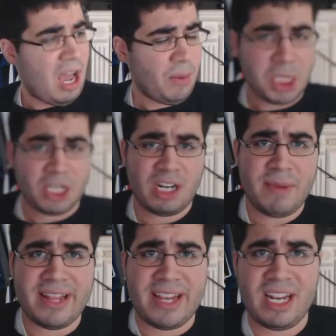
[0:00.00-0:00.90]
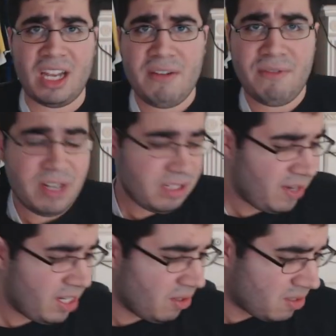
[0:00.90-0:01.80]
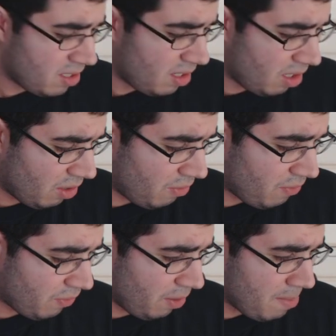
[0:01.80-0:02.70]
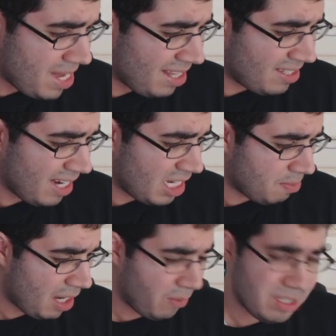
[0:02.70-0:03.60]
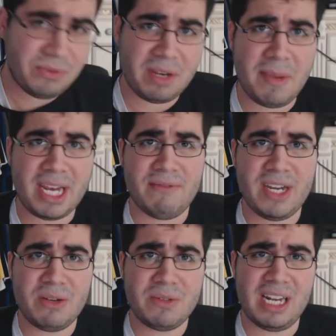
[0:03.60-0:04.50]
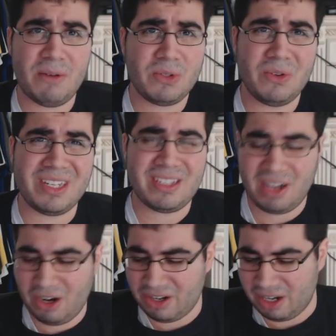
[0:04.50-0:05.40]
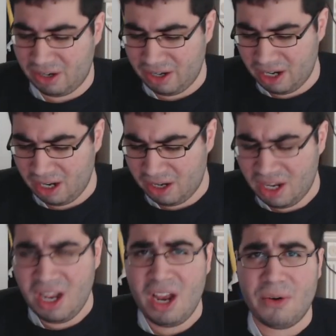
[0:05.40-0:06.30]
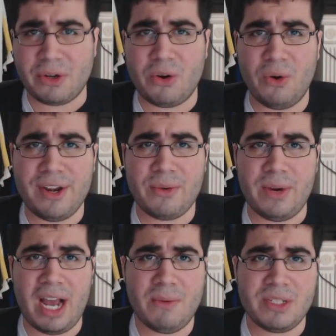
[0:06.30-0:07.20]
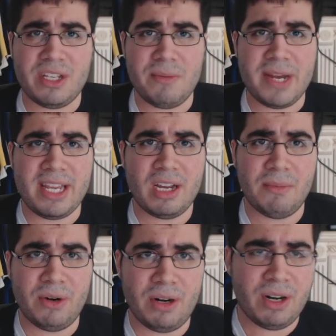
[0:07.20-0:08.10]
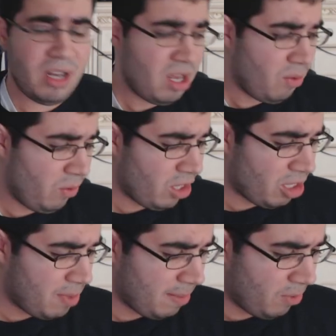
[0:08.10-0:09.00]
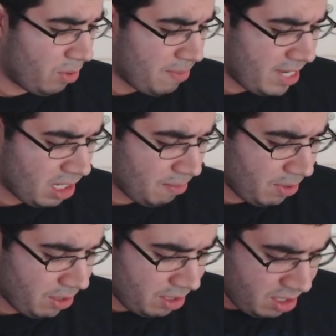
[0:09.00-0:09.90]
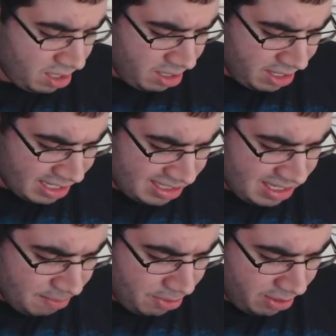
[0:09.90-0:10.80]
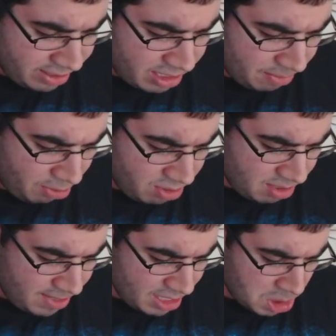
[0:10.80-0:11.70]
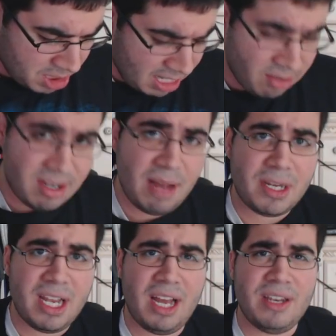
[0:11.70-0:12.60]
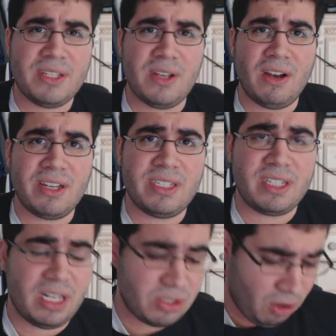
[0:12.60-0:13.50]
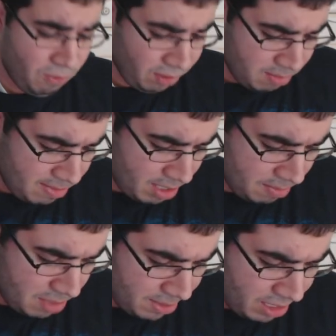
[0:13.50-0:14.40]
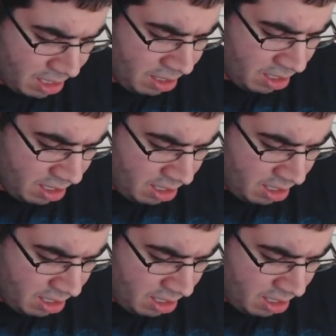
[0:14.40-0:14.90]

I wish I could have made a day in the life for these videos, or for meeting these guys, but I wasn't really making videos then. I was only recording when I was either meeting them or when other people were meeting them. But yeah, CM Punk is supposed to be at the Chicago Comic-Con this August again, so hopefully maybe I'll meet him again.